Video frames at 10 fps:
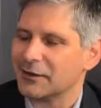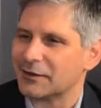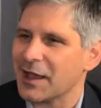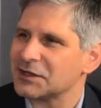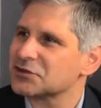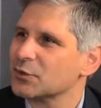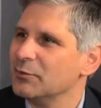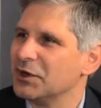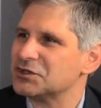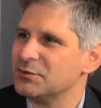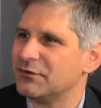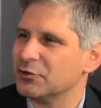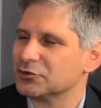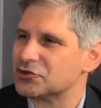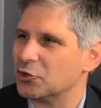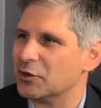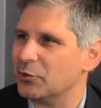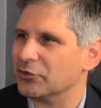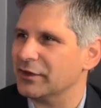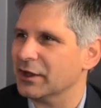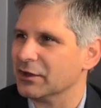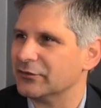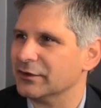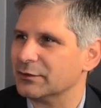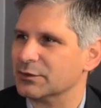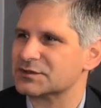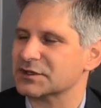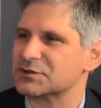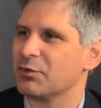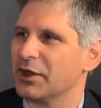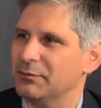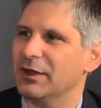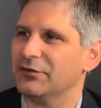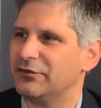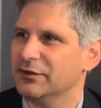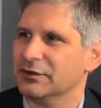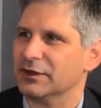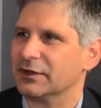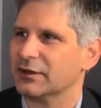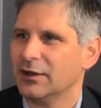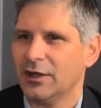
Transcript: CASL reminds me of the old joke about the elephant with six blind men feeling it.